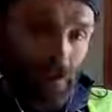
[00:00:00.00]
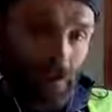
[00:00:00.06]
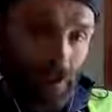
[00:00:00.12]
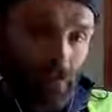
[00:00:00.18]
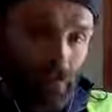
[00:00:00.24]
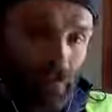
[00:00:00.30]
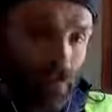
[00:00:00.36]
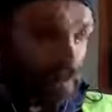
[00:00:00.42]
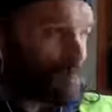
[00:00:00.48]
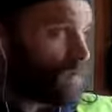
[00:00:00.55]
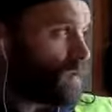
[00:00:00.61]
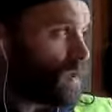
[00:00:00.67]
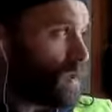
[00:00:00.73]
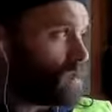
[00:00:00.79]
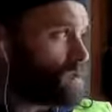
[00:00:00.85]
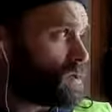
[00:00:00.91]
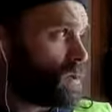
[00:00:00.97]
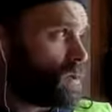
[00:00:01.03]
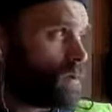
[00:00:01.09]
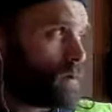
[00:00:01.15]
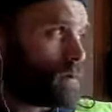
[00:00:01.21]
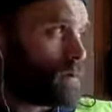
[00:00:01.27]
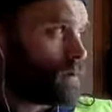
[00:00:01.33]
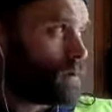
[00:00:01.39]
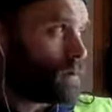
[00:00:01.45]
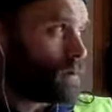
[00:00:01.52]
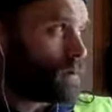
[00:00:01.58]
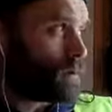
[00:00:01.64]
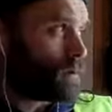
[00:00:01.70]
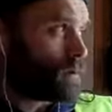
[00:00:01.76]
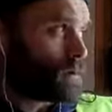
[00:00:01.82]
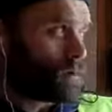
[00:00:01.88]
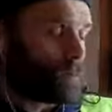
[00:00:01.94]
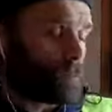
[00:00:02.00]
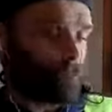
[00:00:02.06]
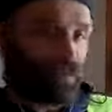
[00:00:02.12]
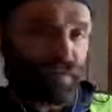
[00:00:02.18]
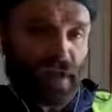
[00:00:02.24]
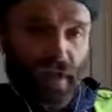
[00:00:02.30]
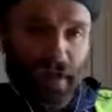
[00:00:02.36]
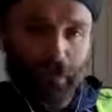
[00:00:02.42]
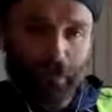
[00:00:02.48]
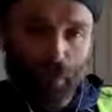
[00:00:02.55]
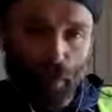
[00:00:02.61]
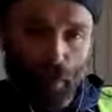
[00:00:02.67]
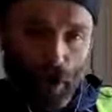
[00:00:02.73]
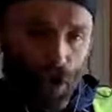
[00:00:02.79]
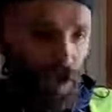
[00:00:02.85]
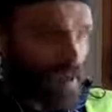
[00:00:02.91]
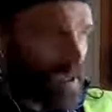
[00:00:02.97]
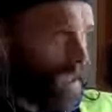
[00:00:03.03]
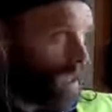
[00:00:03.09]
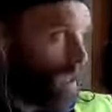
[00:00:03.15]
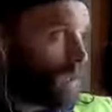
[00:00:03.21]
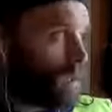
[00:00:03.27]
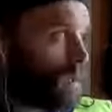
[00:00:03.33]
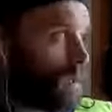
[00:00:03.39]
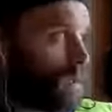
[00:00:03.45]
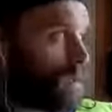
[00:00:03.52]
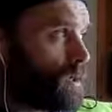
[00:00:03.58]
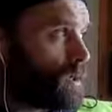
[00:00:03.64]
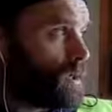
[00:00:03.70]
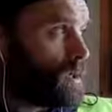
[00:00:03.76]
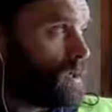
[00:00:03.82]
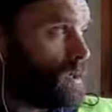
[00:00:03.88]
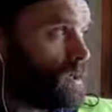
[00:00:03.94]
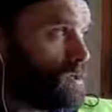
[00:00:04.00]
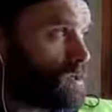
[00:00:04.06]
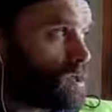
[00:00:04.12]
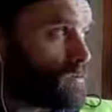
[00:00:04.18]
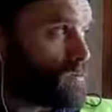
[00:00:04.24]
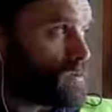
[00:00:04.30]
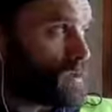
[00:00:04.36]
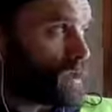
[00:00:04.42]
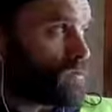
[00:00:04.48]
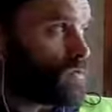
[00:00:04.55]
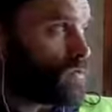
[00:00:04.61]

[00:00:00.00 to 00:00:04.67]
of Greek mythology. They brought in Egypt and